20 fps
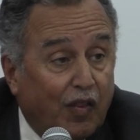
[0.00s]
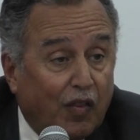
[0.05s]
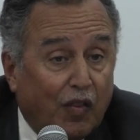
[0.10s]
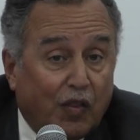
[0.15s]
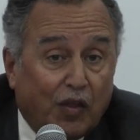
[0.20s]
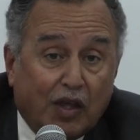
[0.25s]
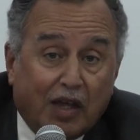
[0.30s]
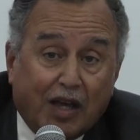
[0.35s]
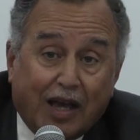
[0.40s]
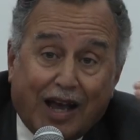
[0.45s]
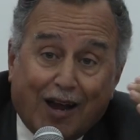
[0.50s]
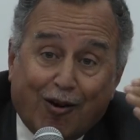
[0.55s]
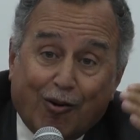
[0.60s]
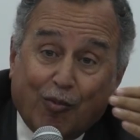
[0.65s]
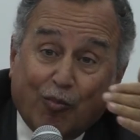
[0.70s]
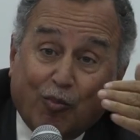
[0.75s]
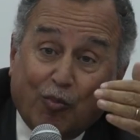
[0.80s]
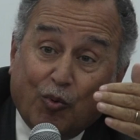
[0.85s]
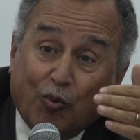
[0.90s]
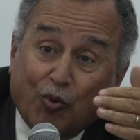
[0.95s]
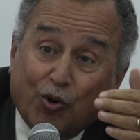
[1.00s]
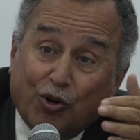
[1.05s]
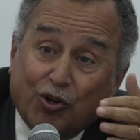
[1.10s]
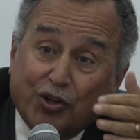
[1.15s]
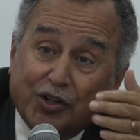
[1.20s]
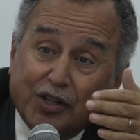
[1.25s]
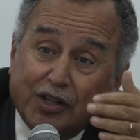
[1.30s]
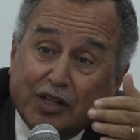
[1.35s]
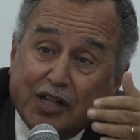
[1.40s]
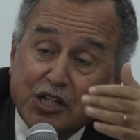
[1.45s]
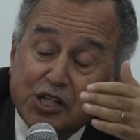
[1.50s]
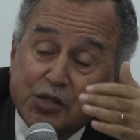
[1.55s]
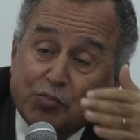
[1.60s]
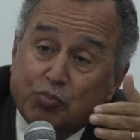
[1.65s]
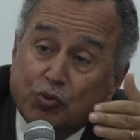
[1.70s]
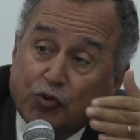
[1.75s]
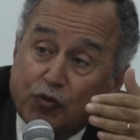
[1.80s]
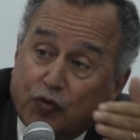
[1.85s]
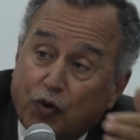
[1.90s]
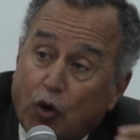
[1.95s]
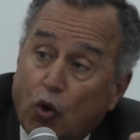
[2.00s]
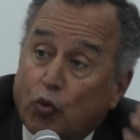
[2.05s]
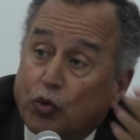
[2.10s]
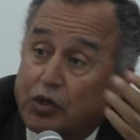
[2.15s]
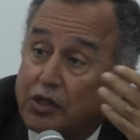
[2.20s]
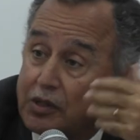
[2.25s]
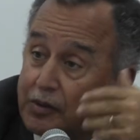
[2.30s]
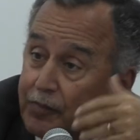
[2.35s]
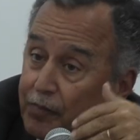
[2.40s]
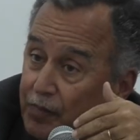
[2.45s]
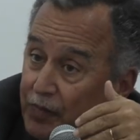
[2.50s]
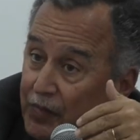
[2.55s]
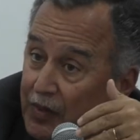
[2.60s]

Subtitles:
the Arab world is provoked